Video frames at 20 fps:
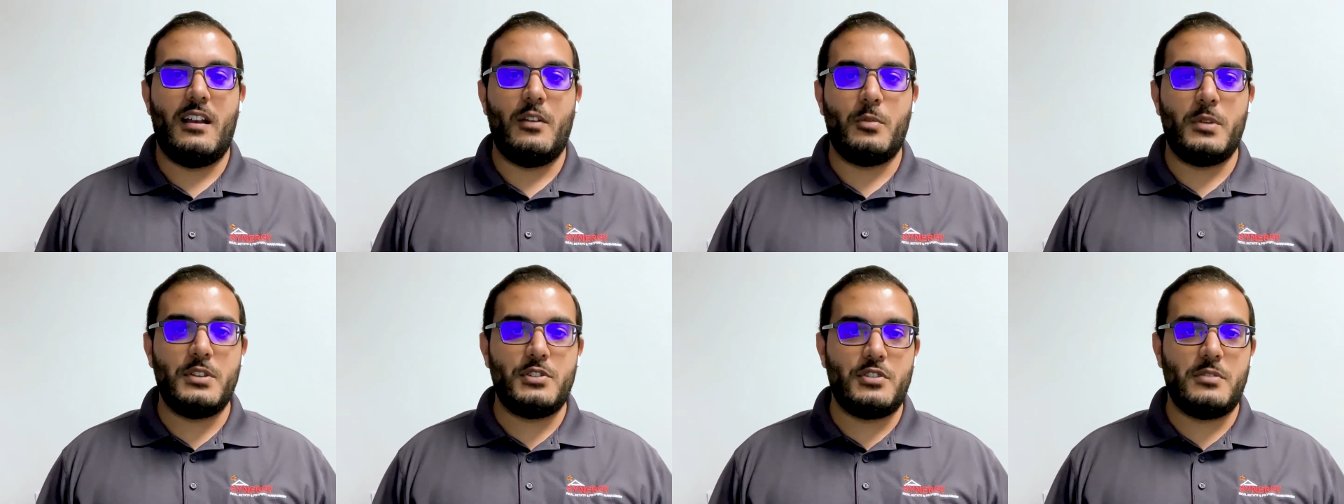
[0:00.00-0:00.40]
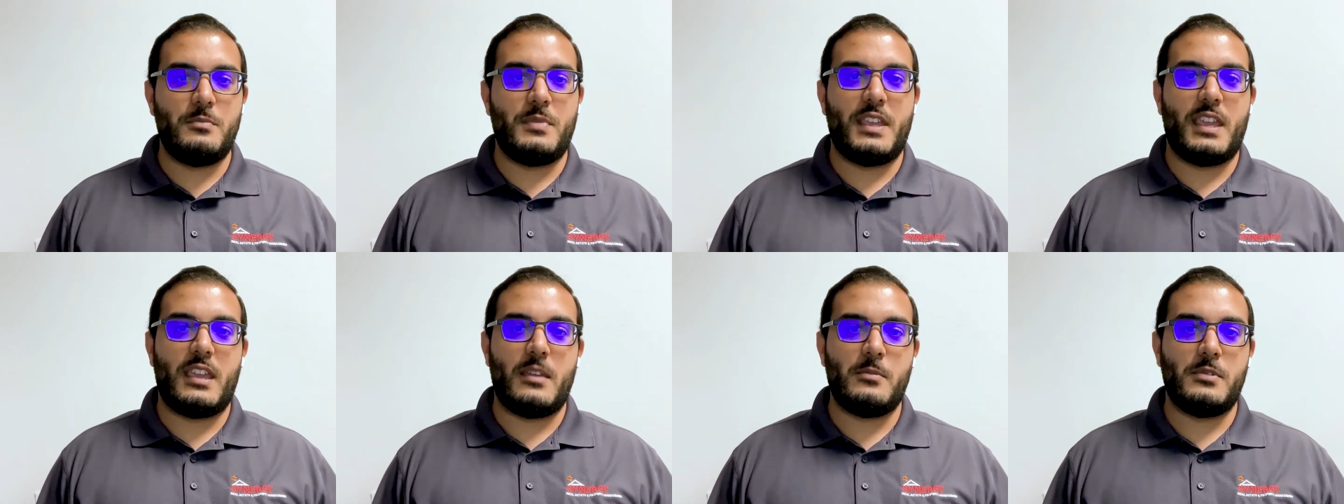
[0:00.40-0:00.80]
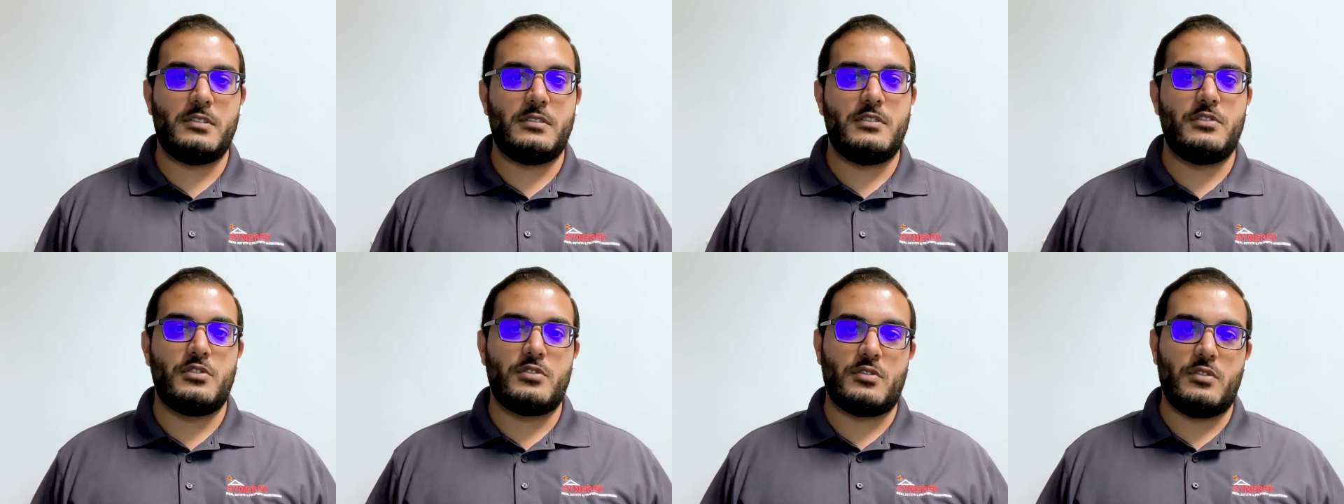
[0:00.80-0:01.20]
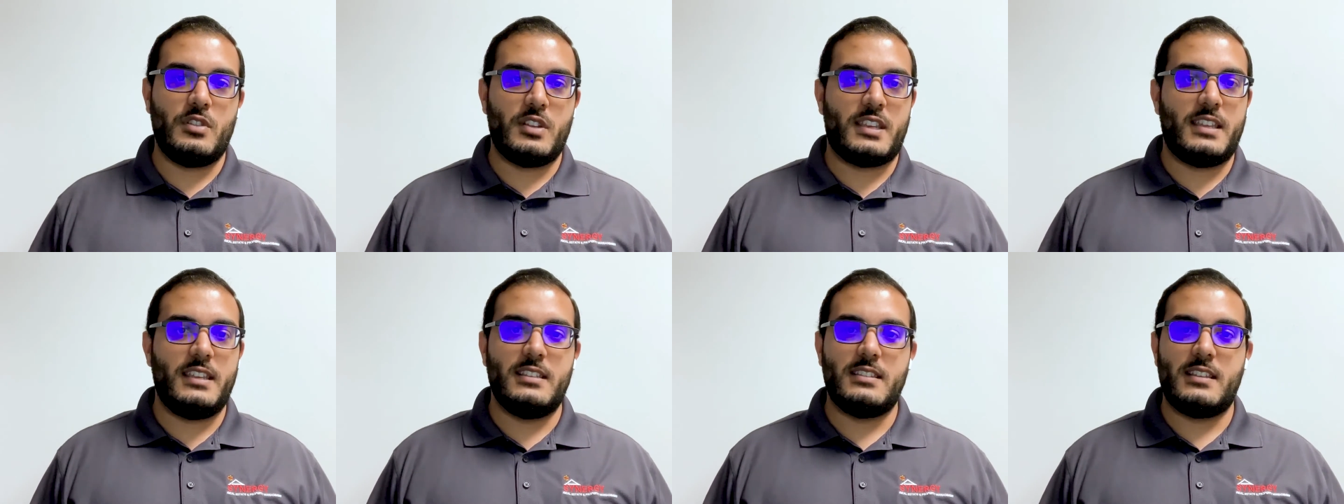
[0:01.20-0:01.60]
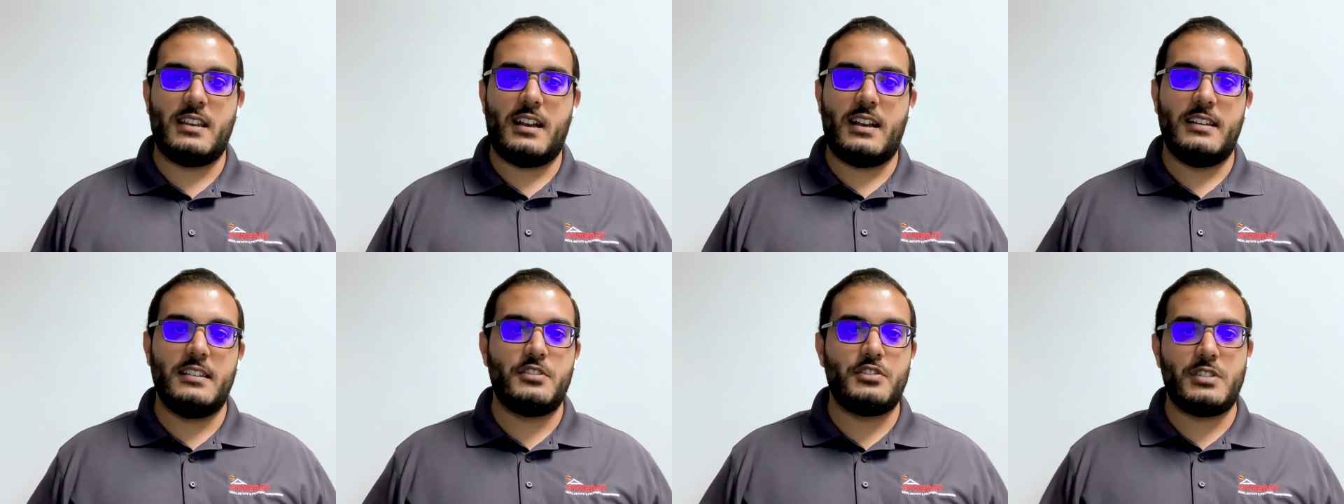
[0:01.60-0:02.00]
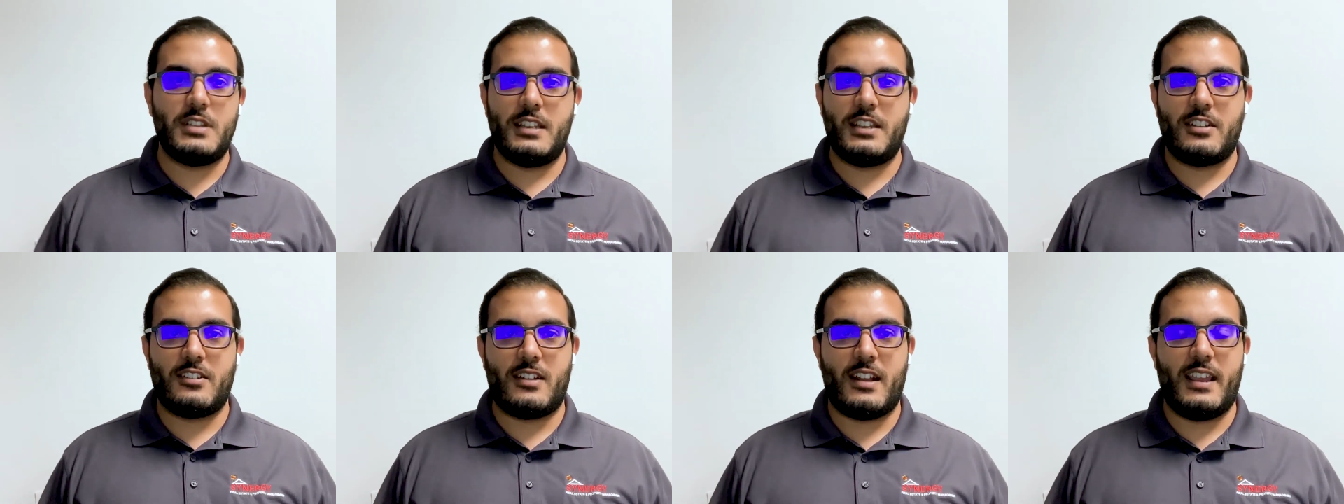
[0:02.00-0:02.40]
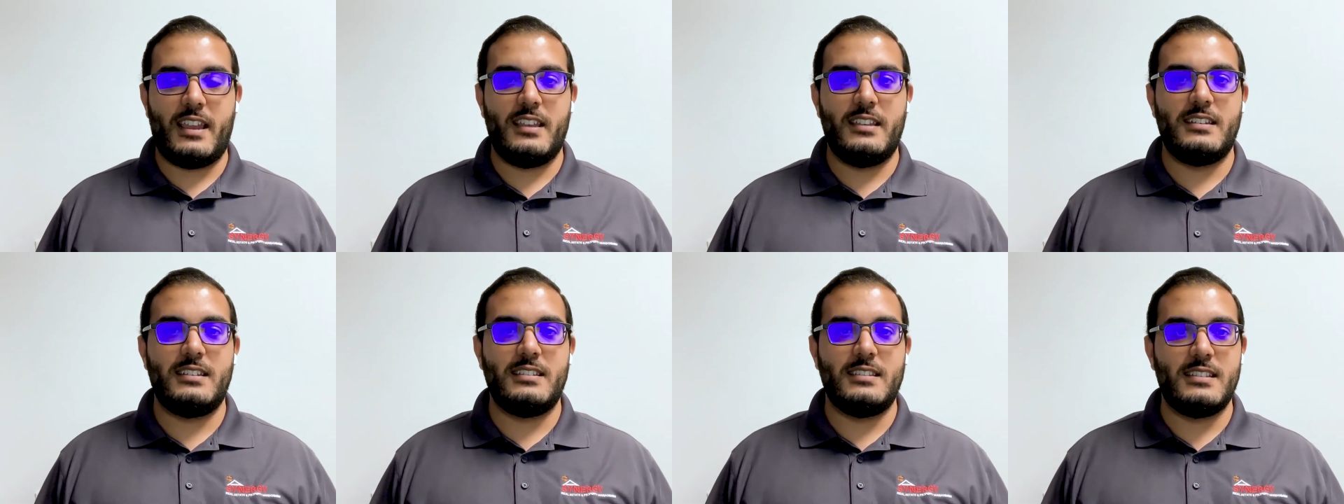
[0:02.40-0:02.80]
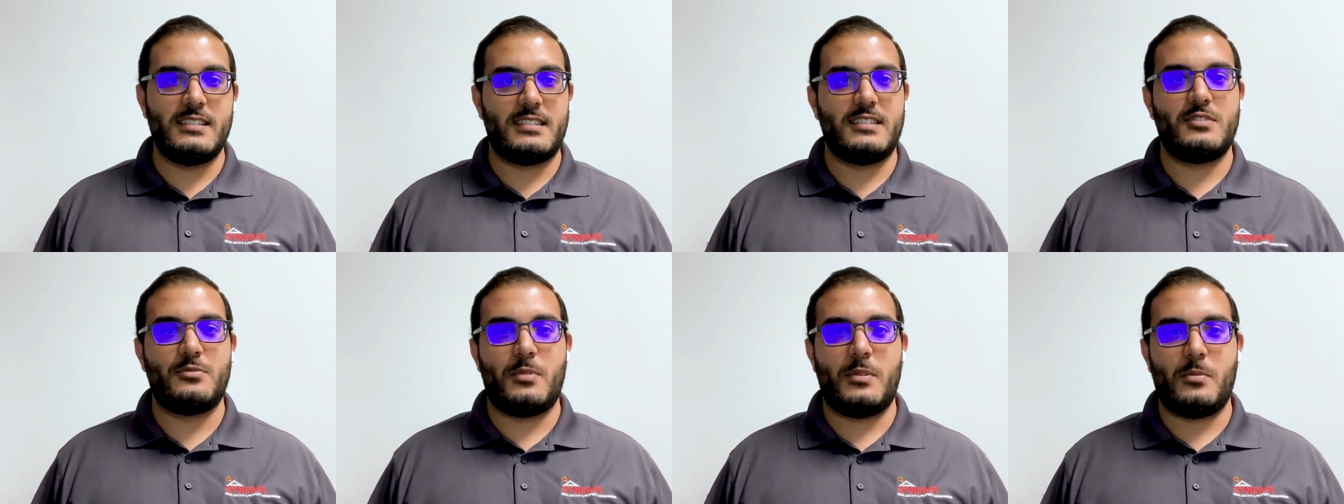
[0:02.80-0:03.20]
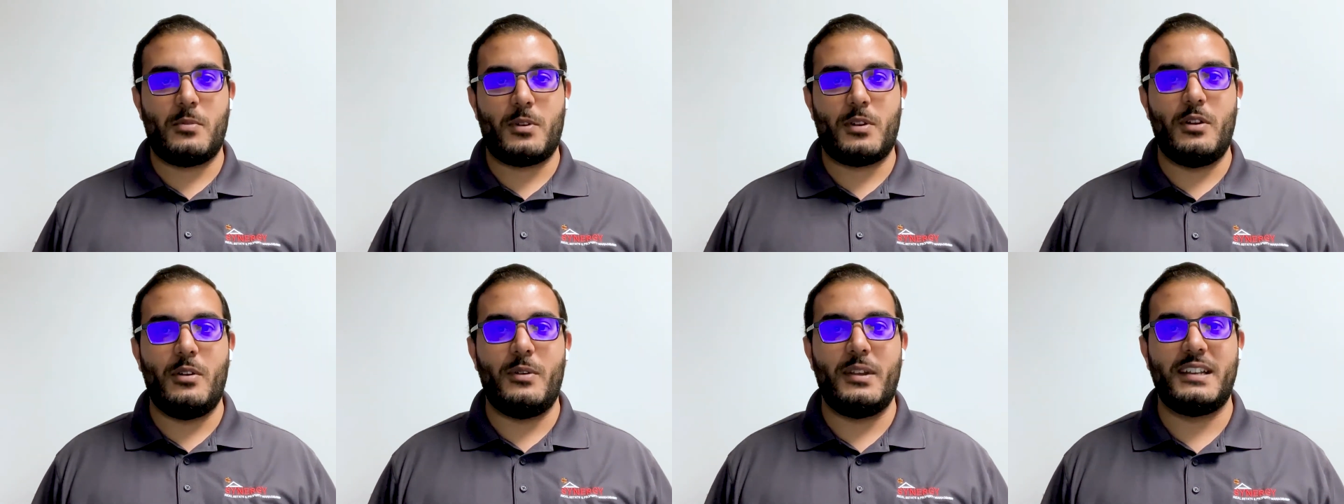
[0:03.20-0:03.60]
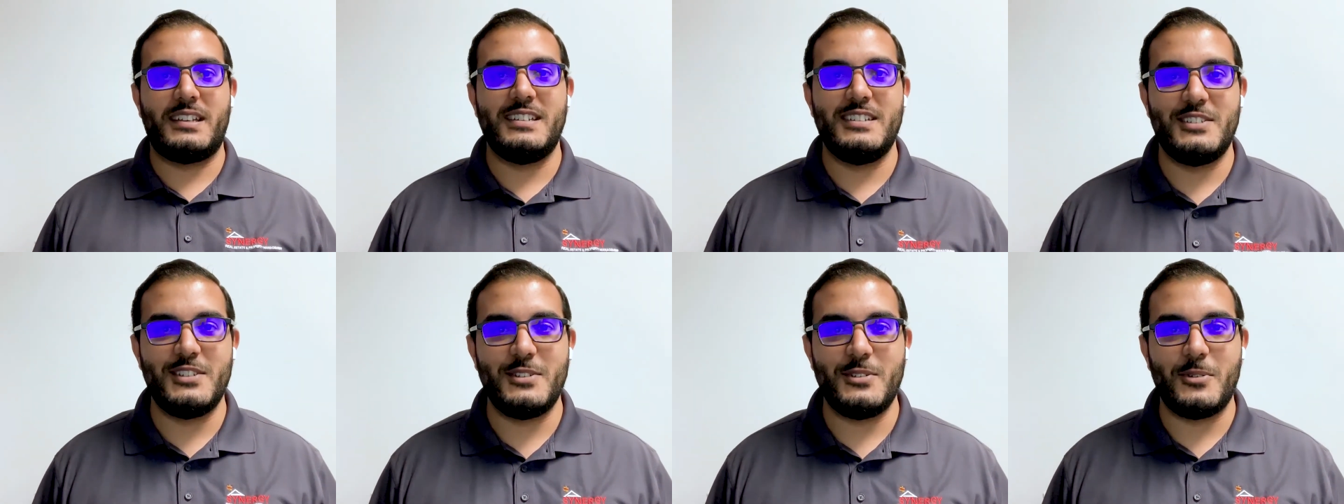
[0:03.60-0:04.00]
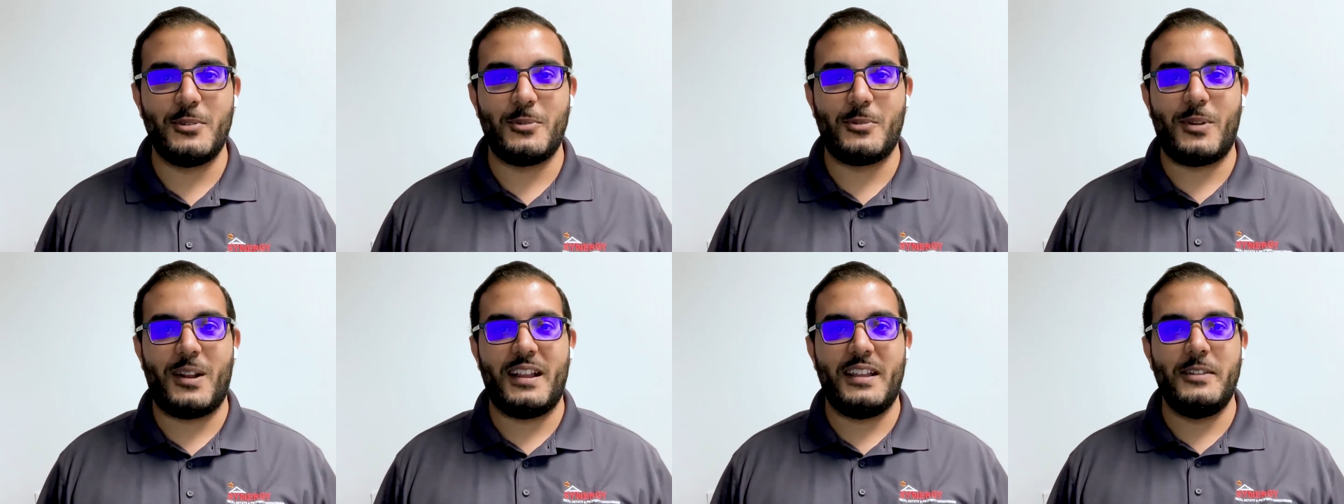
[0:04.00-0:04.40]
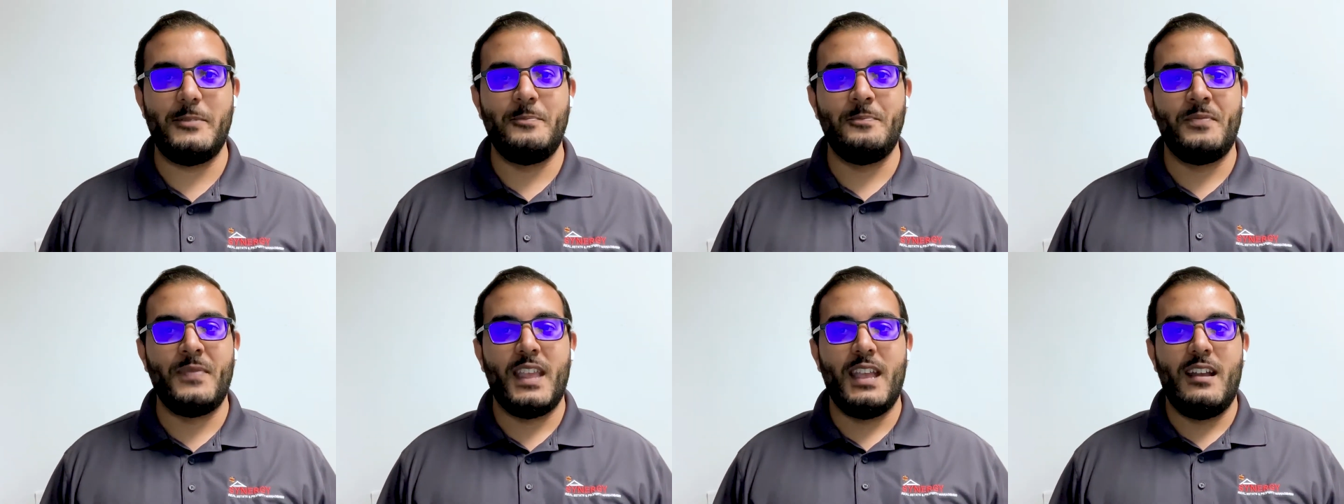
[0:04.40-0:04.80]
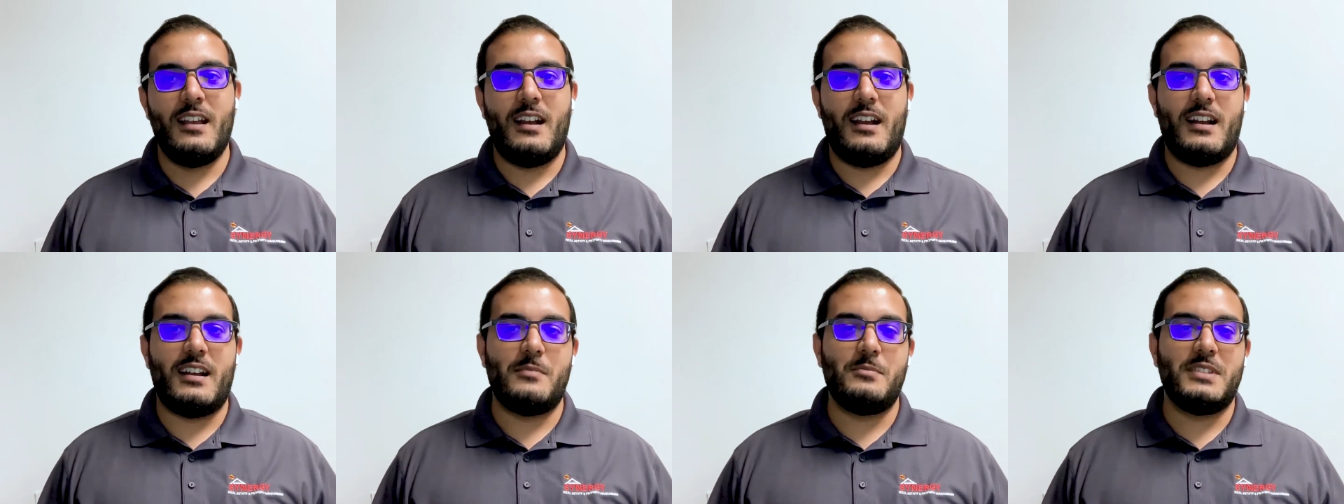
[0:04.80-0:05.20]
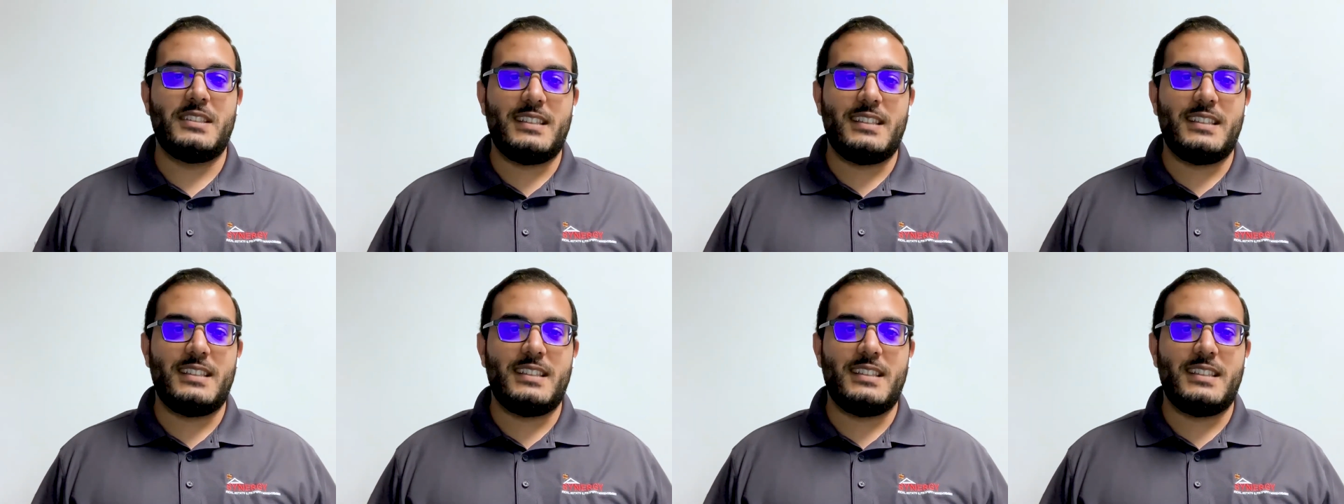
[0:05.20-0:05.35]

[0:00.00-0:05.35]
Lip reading: We should be able to just look you in the eye, shake your hand, and this is what we're going to do, right? But